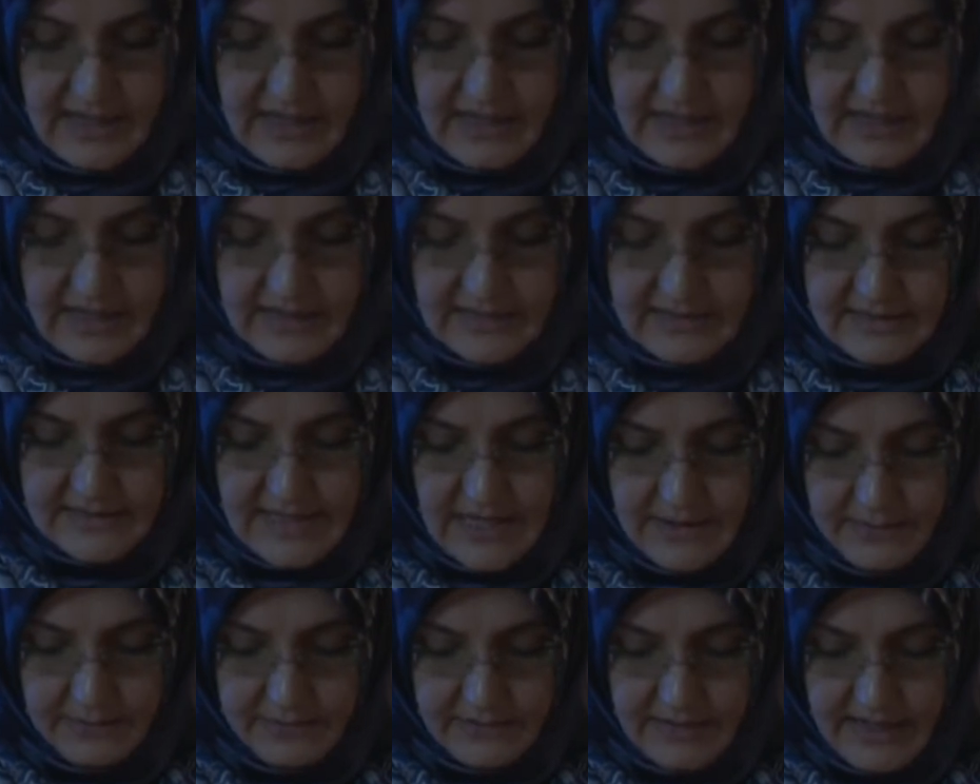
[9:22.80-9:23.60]
It
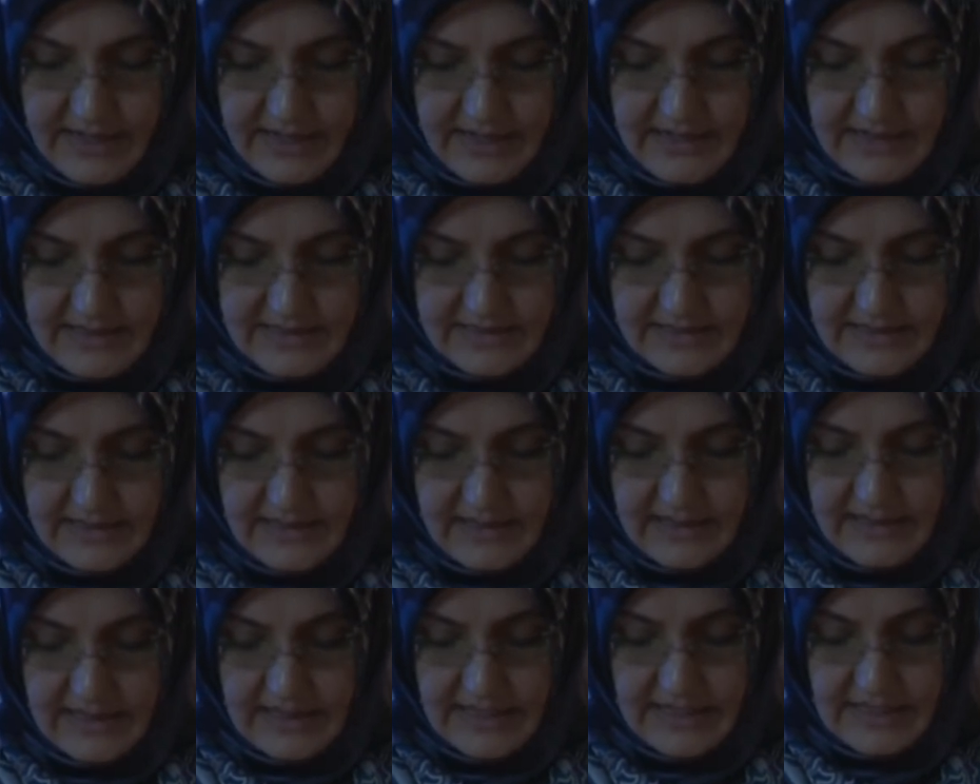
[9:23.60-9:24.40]
is applied
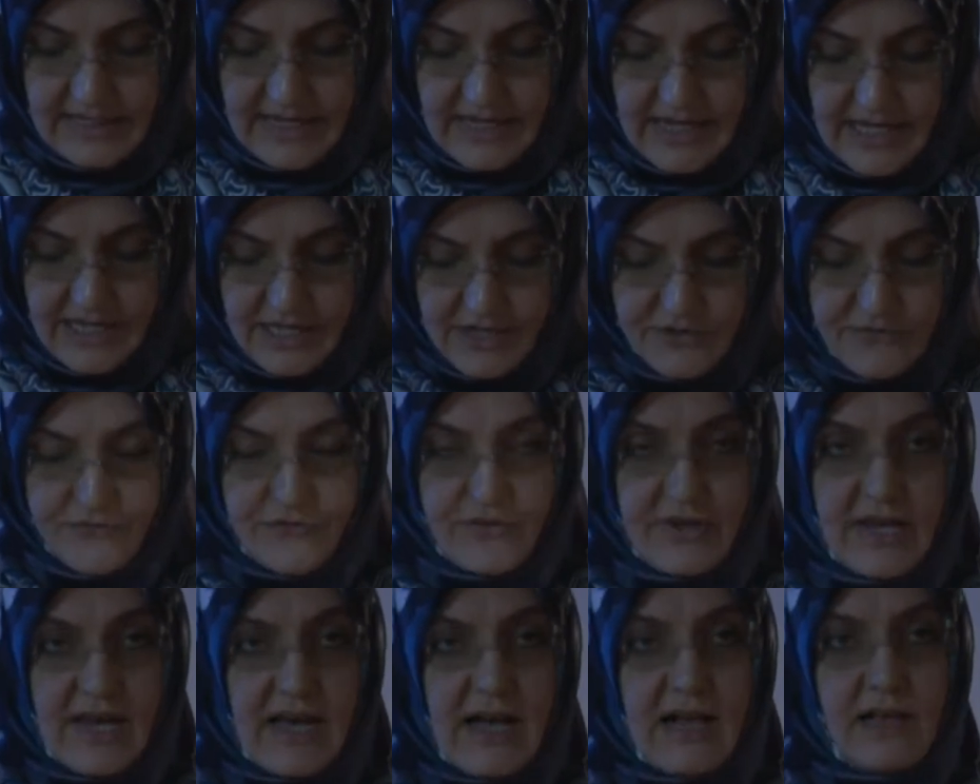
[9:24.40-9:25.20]
in any
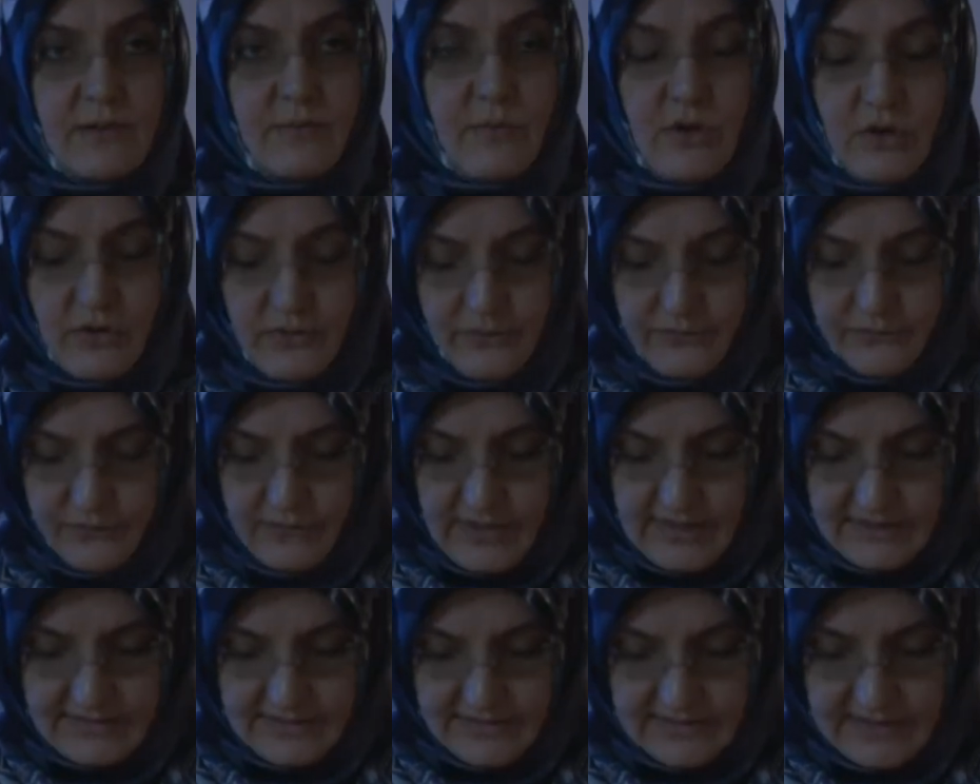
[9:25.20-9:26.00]
realm of
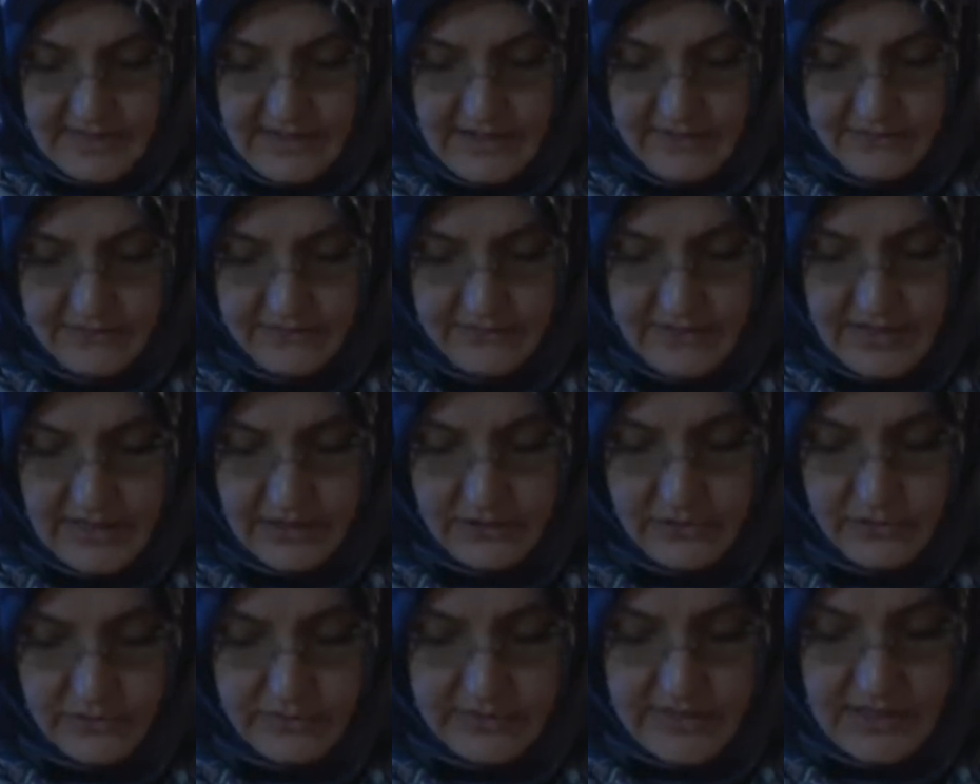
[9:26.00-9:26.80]
one's life,
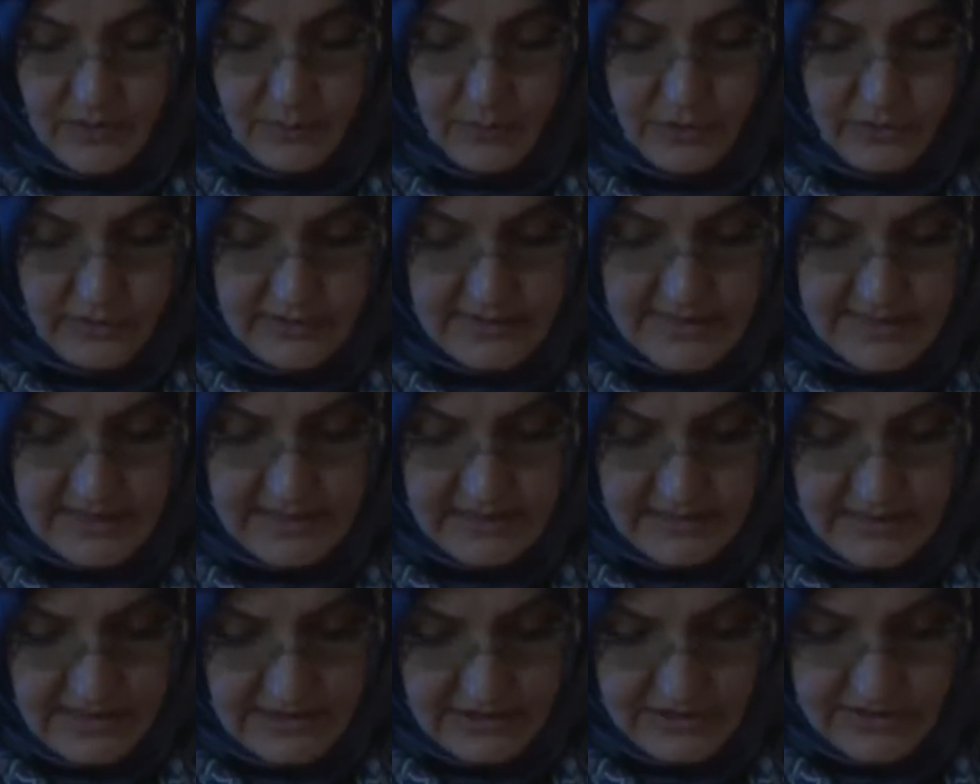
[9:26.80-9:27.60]
including
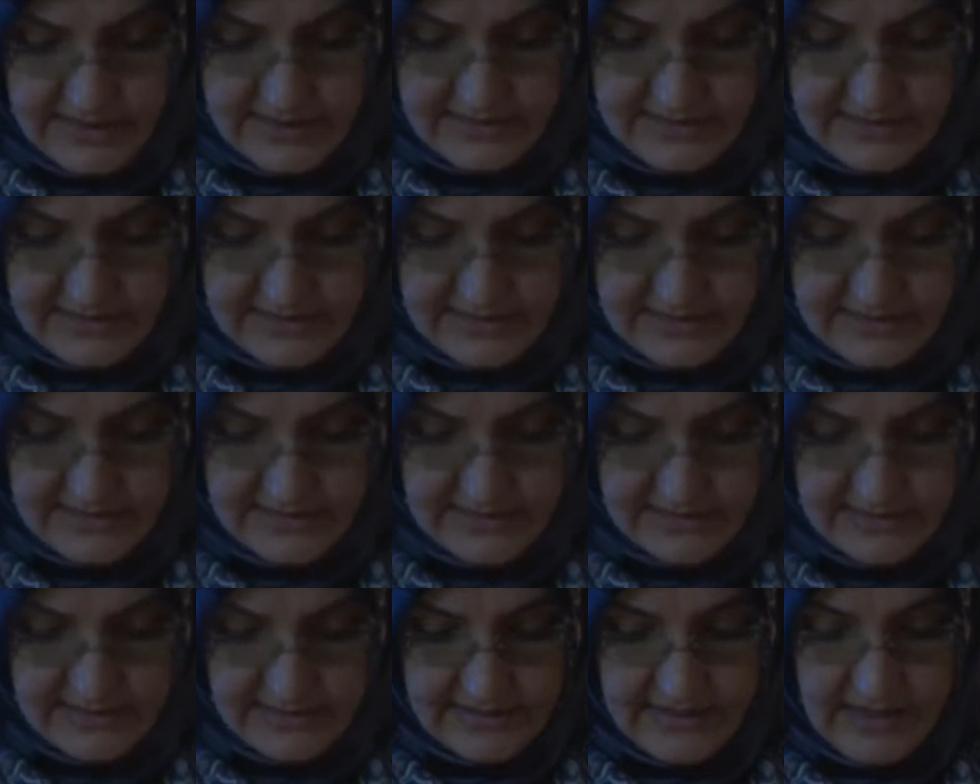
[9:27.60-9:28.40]
political
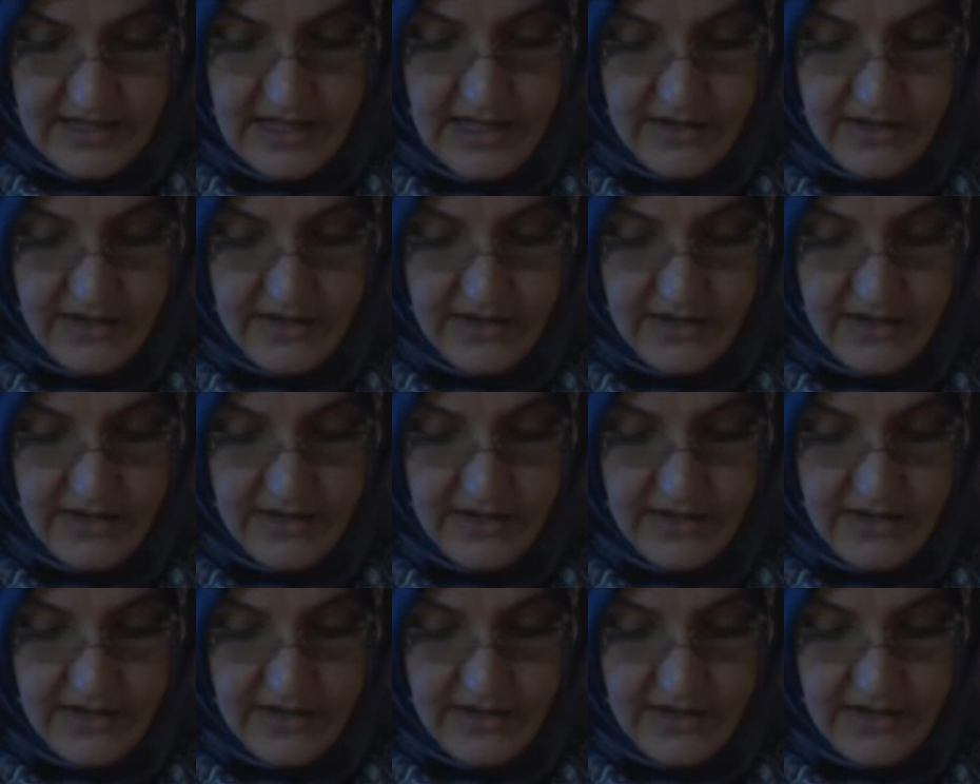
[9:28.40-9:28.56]
injustices.